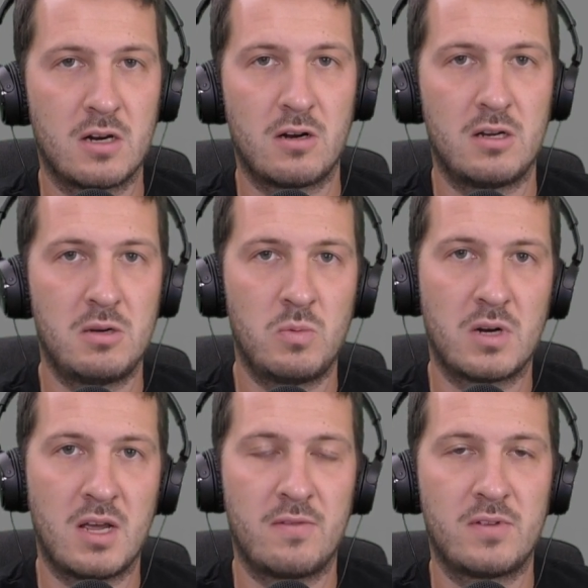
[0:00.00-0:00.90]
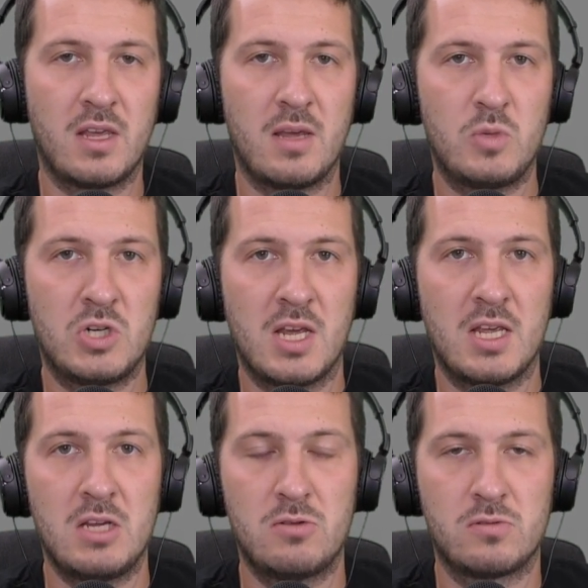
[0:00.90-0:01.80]
and I didn't want to have to keep
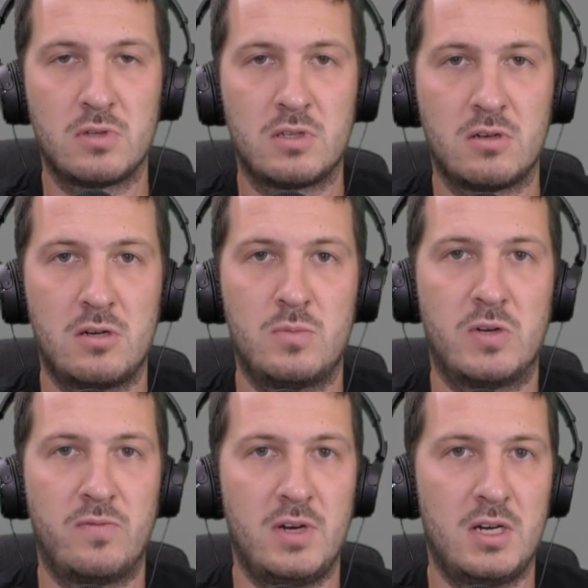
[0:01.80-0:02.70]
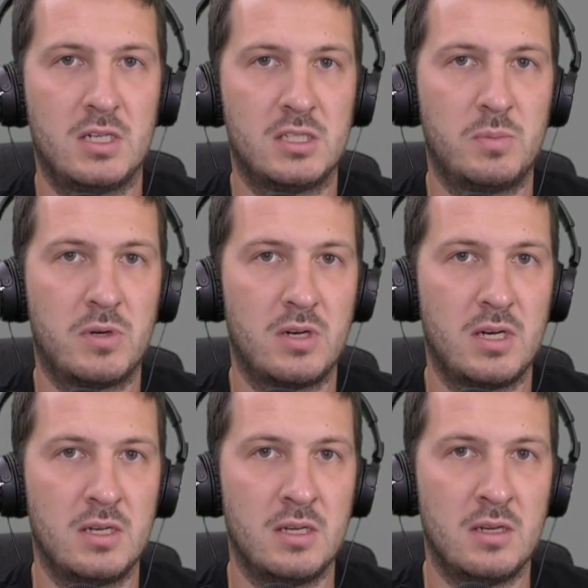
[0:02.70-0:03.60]
checking all the time on various spotting